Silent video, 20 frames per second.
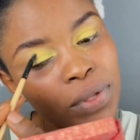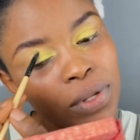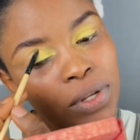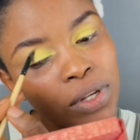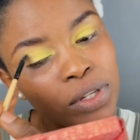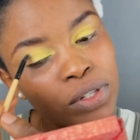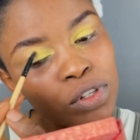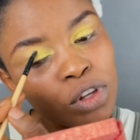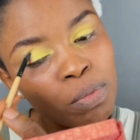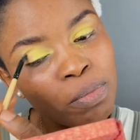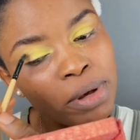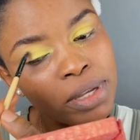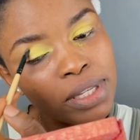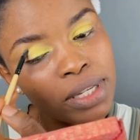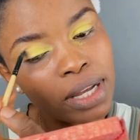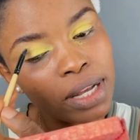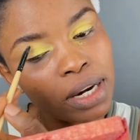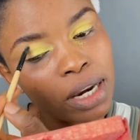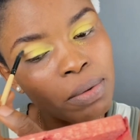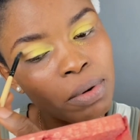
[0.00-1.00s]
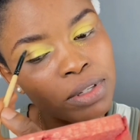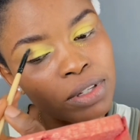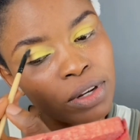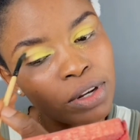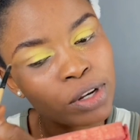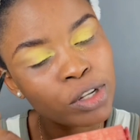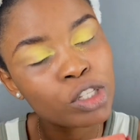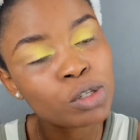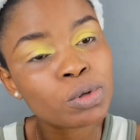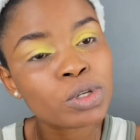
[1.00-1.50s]
So basically what you're
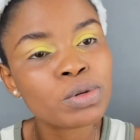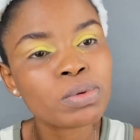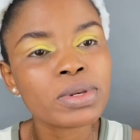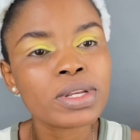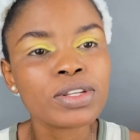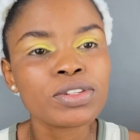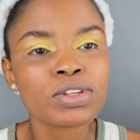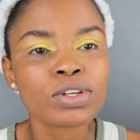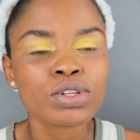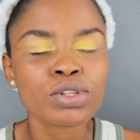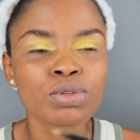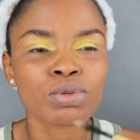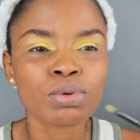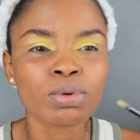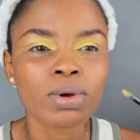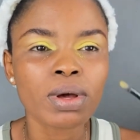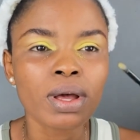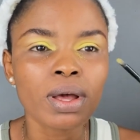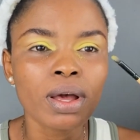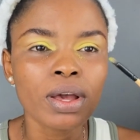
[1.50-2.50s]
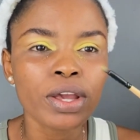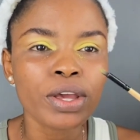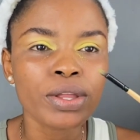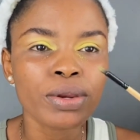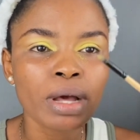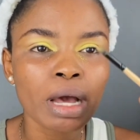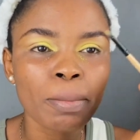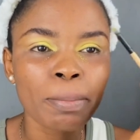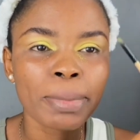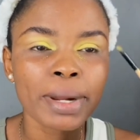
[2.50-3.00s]
going to be doing is just to, you
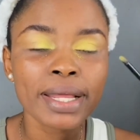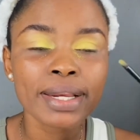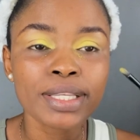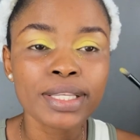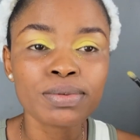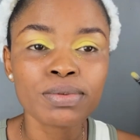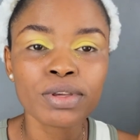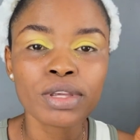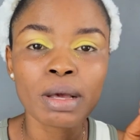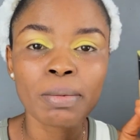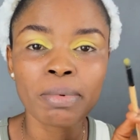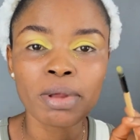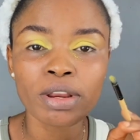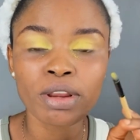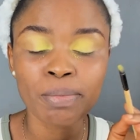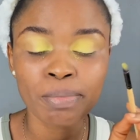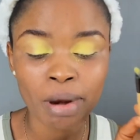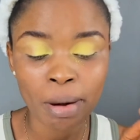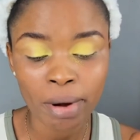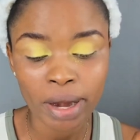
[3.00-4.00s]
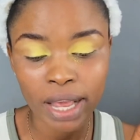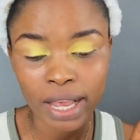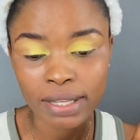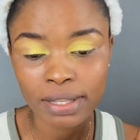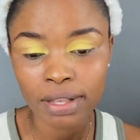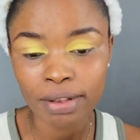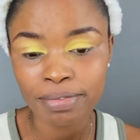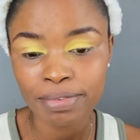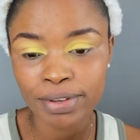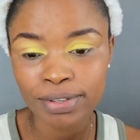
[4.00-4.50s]
know, apply way you apply the primer, like I
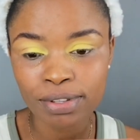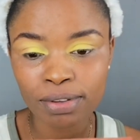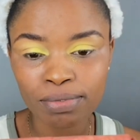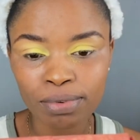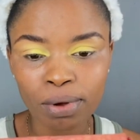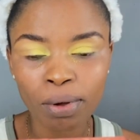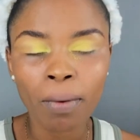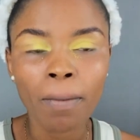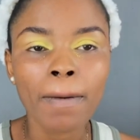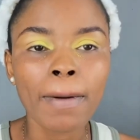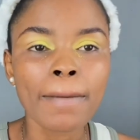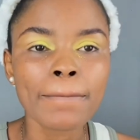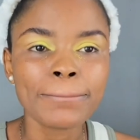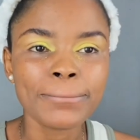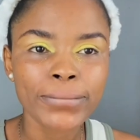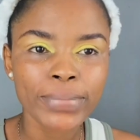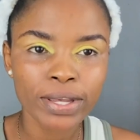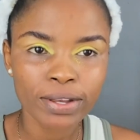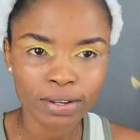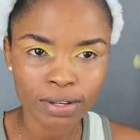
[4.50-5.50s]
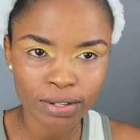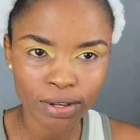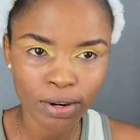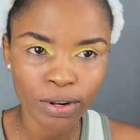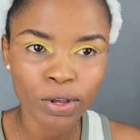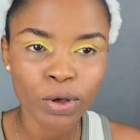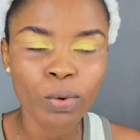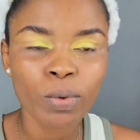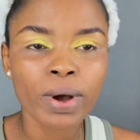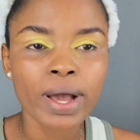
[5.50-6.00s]
said, first of all. Then you're just gonna
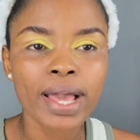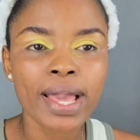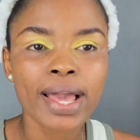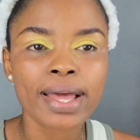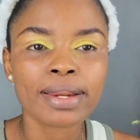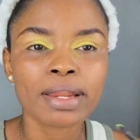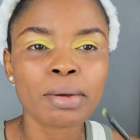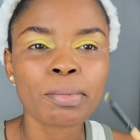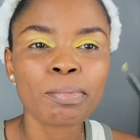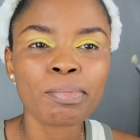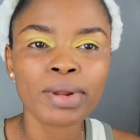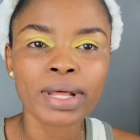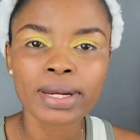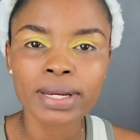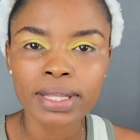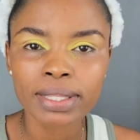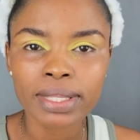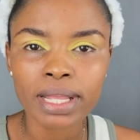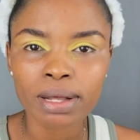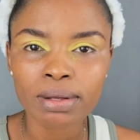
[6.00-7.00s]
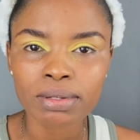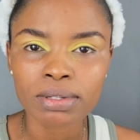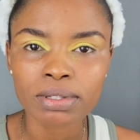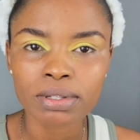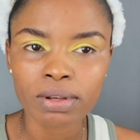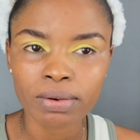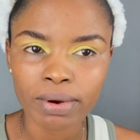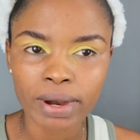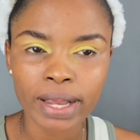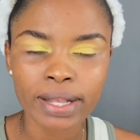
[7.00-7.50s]
go ahead and then blend it out,
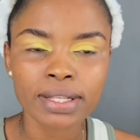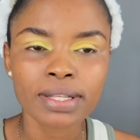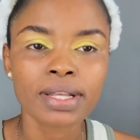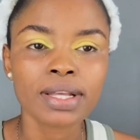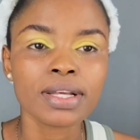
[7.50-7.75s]
right?